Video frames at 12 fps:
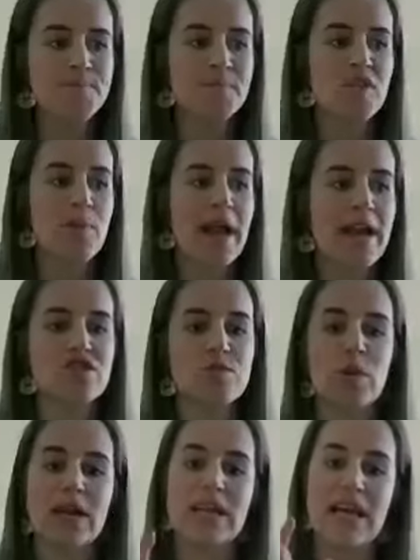the balance
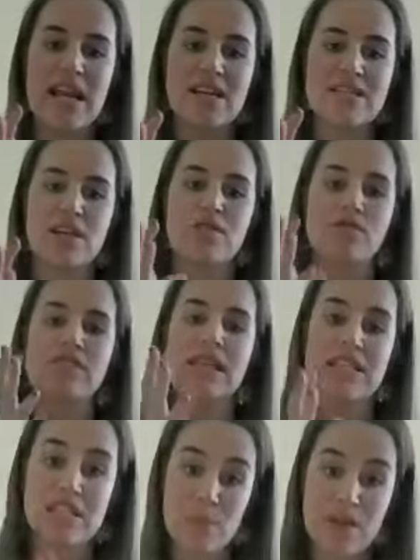between let ourselves
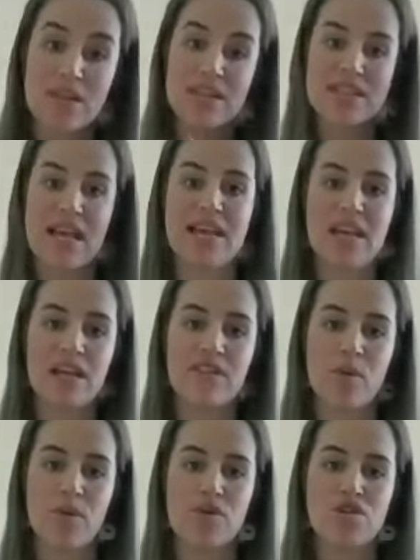experience that negative
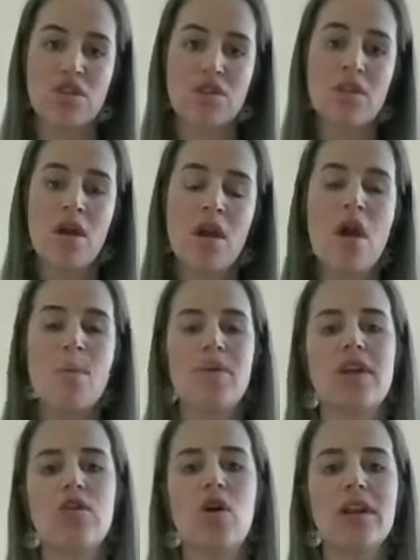emotion, but
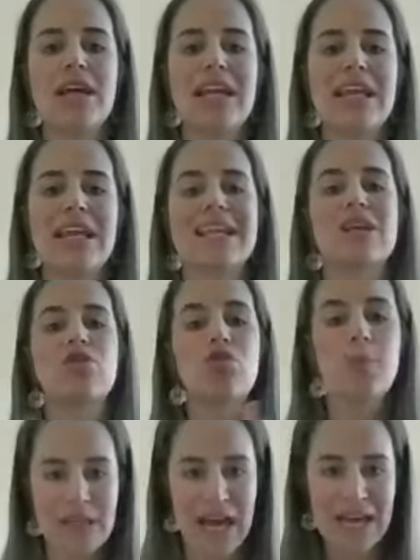then not letting it
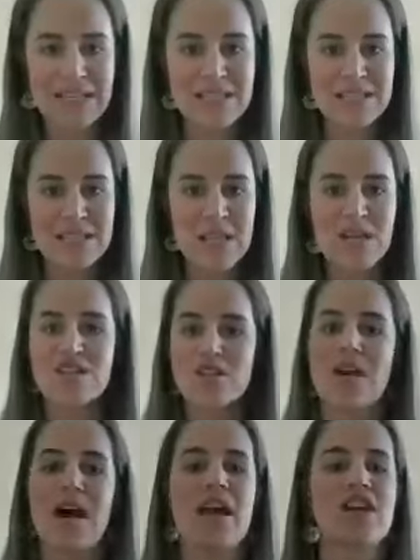cripple us so
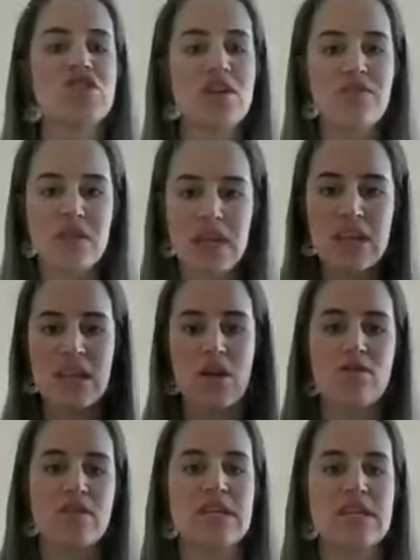we can't achieve anything
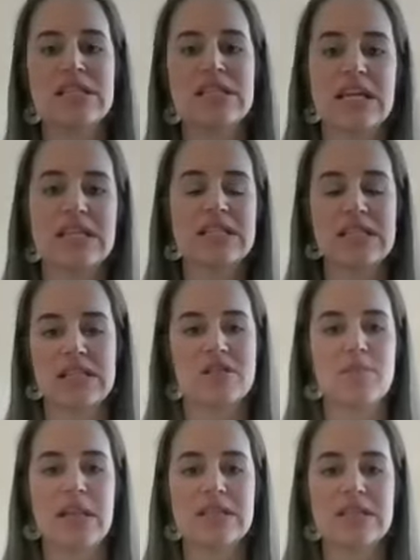over these next six
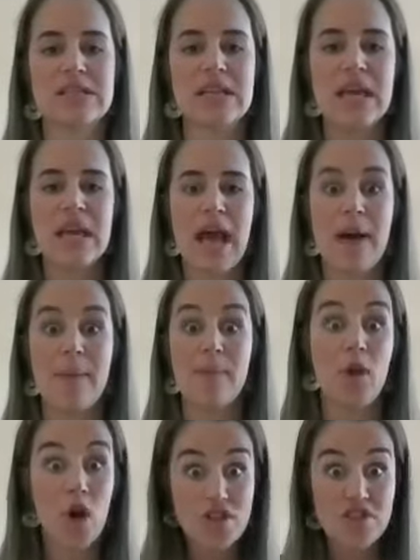months. Um,
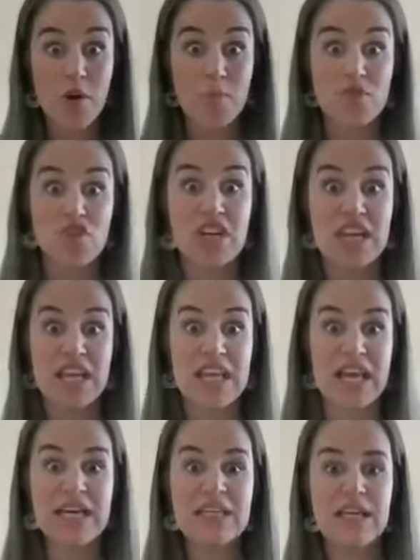lots of opportunity
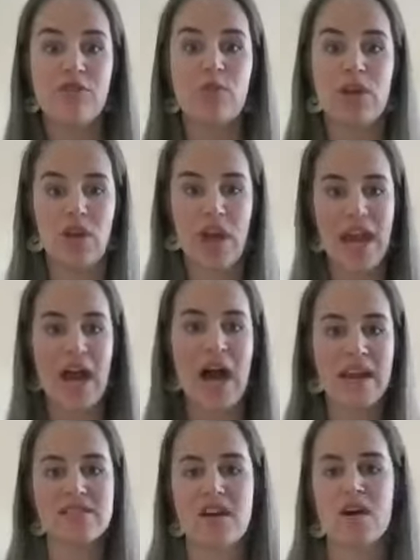here if we know how to
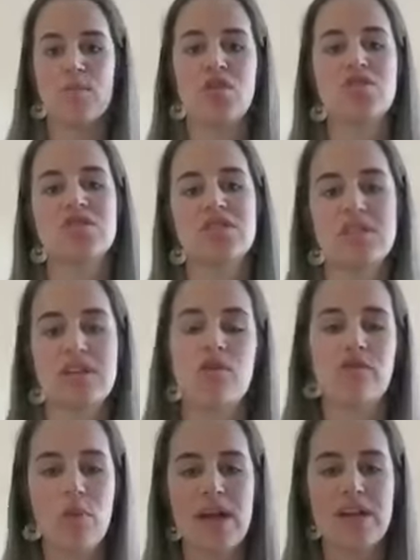harness our emotions in
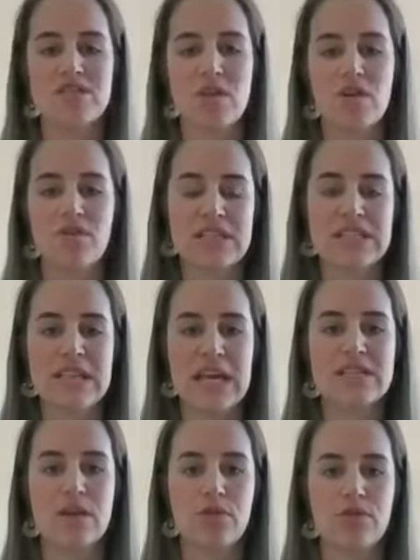helpful ways. So hopefully today
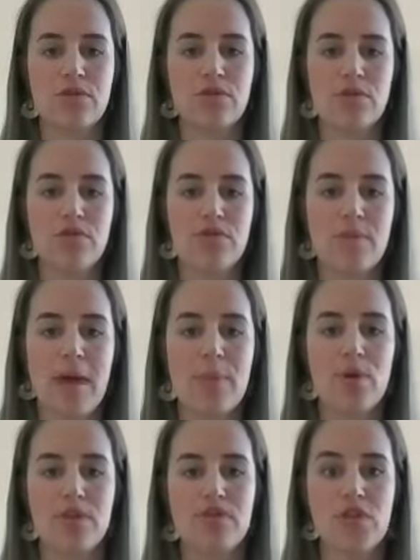is helpful from that
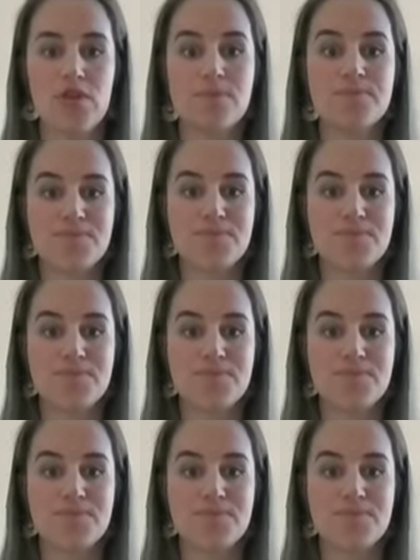point of view.